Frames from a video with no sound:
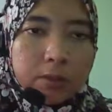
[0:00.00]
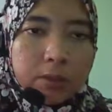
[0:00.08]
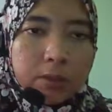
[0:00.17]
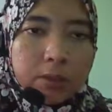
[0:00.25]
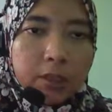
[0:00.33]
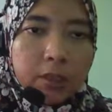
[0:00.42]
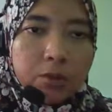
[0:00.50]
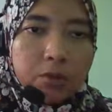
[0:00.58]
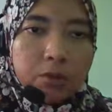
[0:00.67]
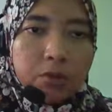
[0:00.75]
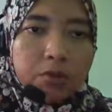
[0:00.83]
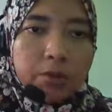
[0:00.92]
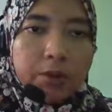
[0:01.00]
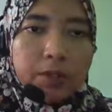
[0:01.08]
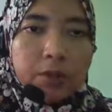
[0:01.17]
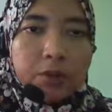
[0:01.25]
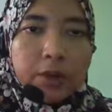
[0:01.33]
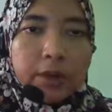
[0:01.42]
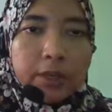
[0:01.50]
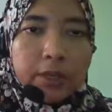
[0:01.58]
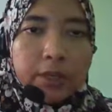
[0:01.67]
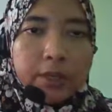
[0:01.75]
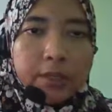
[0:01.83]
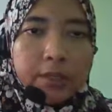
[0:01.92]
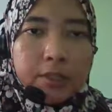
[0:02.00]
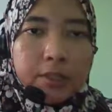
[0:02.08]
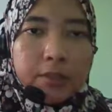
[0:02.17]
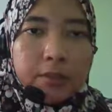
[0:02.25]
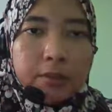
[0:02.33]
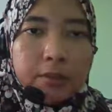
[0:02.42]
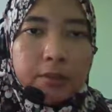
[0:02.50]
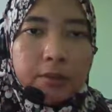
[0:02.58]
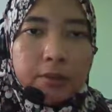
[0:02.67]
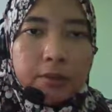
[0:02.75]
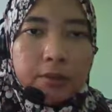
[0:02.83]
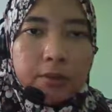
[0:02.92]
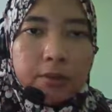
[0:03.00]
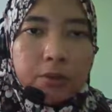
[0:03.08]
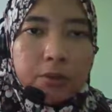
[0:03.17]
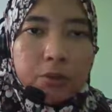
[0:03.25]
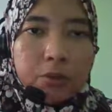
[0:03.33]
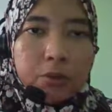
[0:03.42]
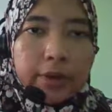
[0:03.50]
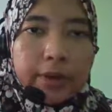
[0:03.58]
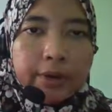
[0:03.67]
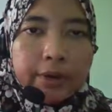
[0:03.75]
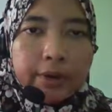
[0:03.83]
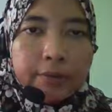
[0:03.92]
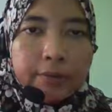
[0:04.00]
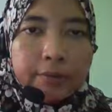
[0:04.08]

Du over dy is 2y, right?